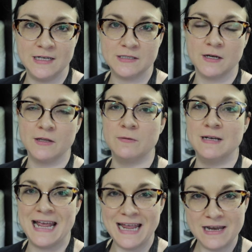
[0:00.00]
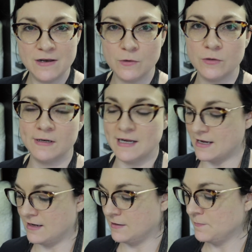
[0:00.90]
It's either an N or an
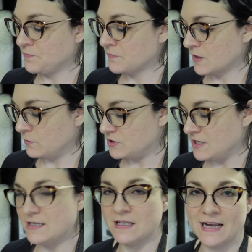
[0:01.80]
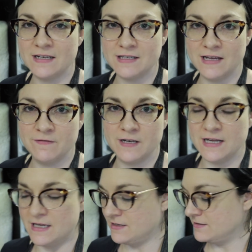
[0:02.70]
R, which indicates if it
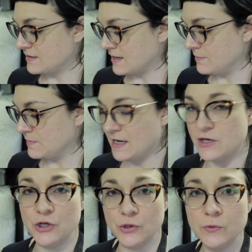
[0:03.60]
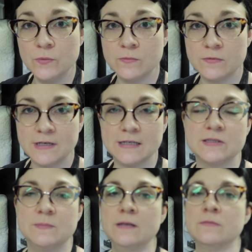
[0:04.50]
is a new
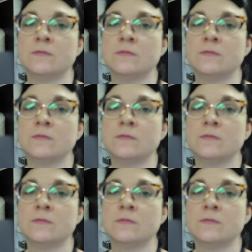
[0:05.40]
customer,